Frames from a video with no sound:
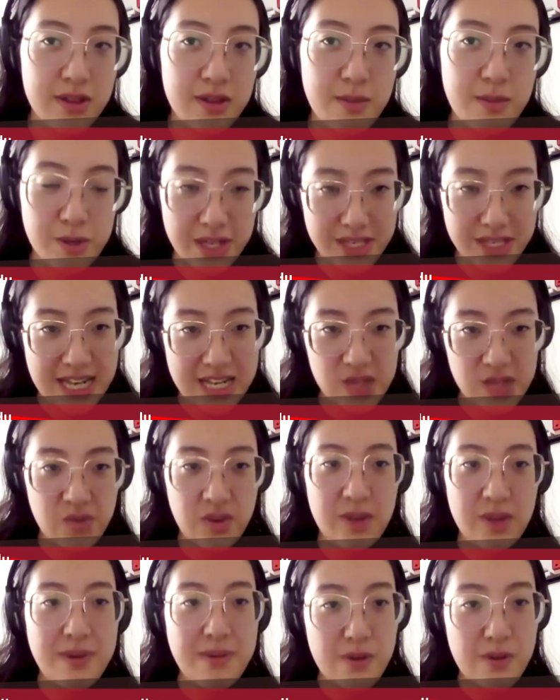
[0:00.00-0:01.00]
the most
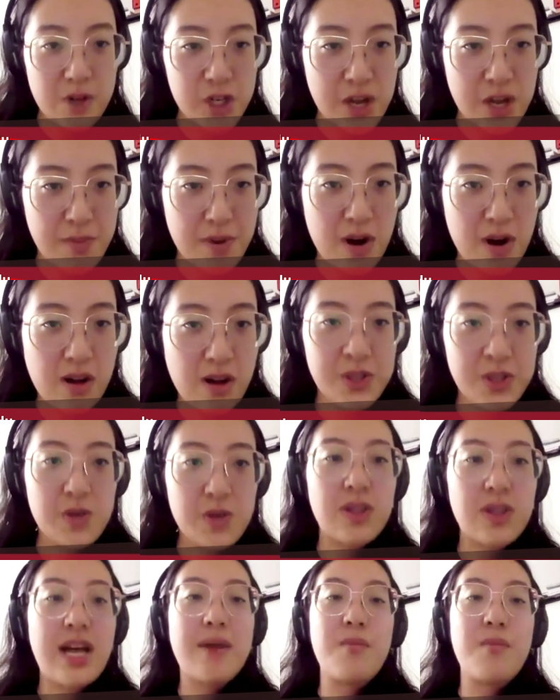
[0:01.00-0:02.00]
successful at membership are
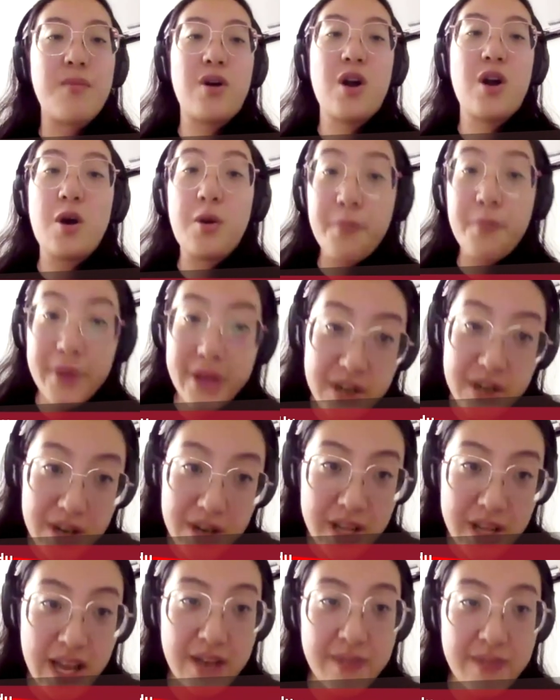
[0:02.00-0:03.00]
also a lot more open
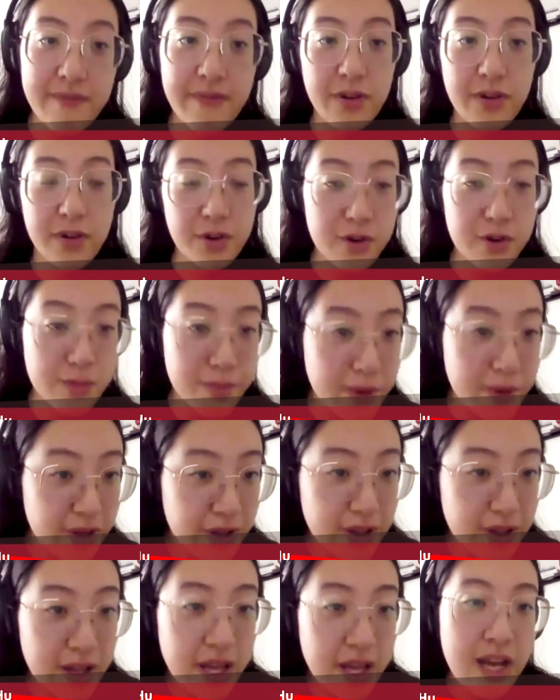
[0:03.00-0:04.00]
and
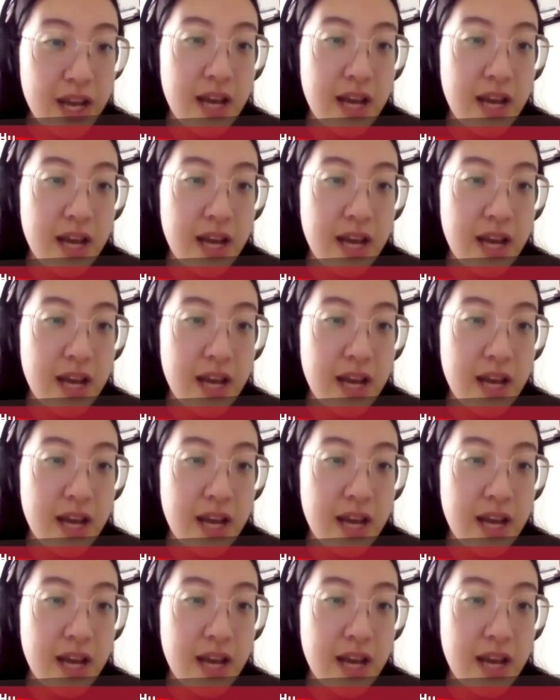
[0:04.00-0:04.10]
vulnerable